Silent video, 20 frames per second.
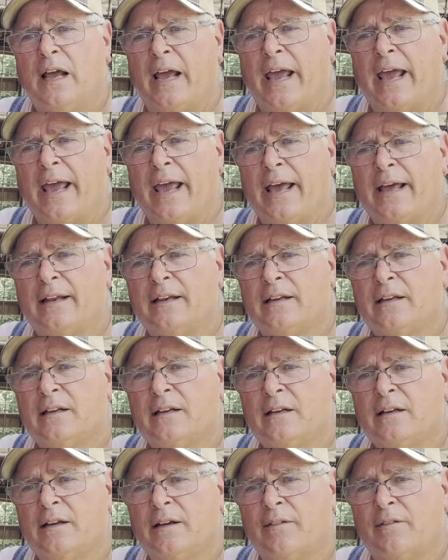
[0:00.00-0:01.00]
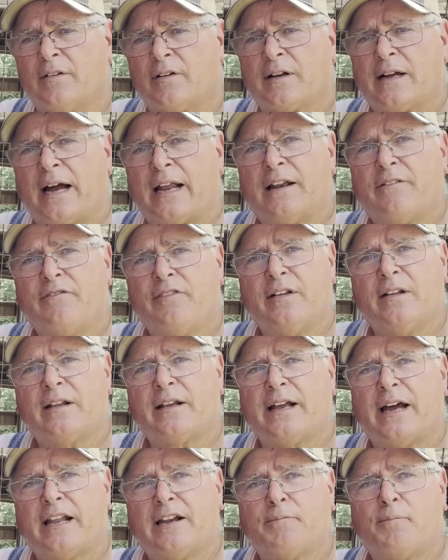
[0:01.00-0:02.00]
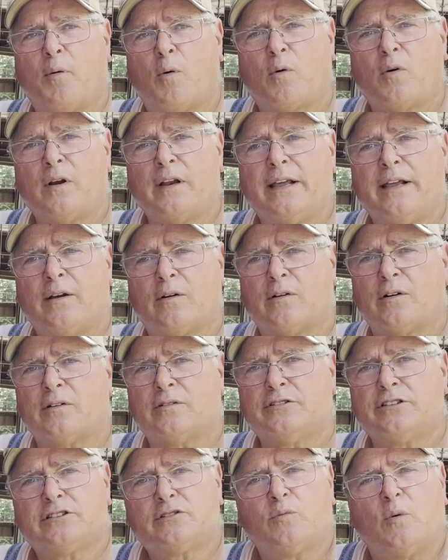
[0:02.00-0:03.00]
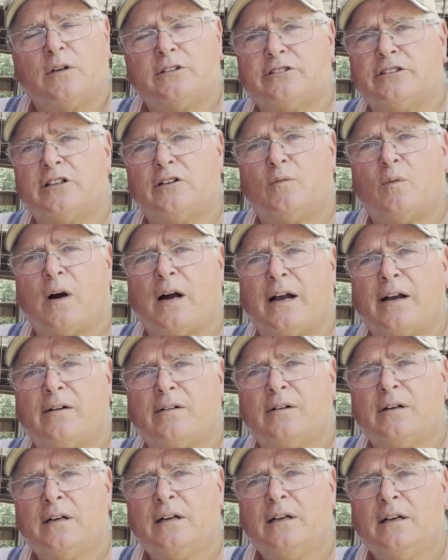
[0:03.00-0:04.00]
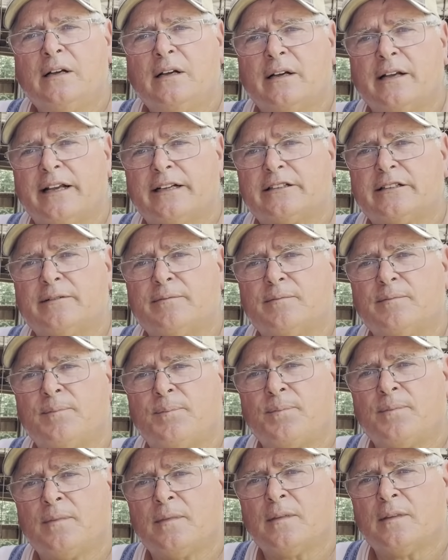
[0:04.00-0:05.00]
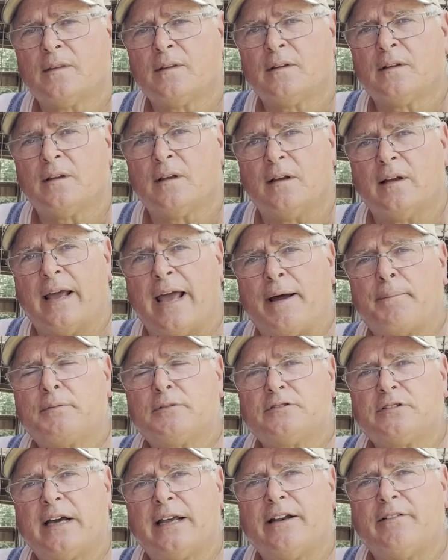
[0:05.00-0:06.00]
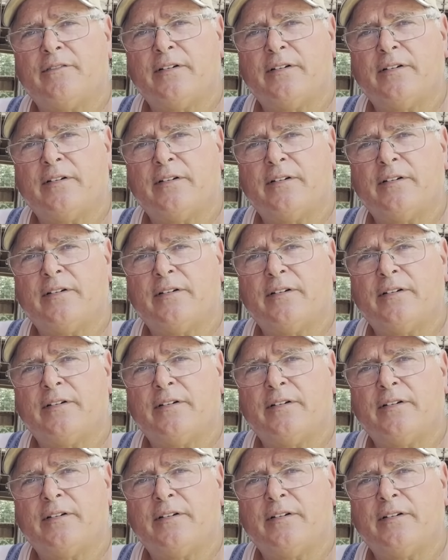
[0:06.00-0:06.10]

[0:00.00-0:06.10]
And they're kind of feeling kind of poorly, or just once in a while, get some apple cider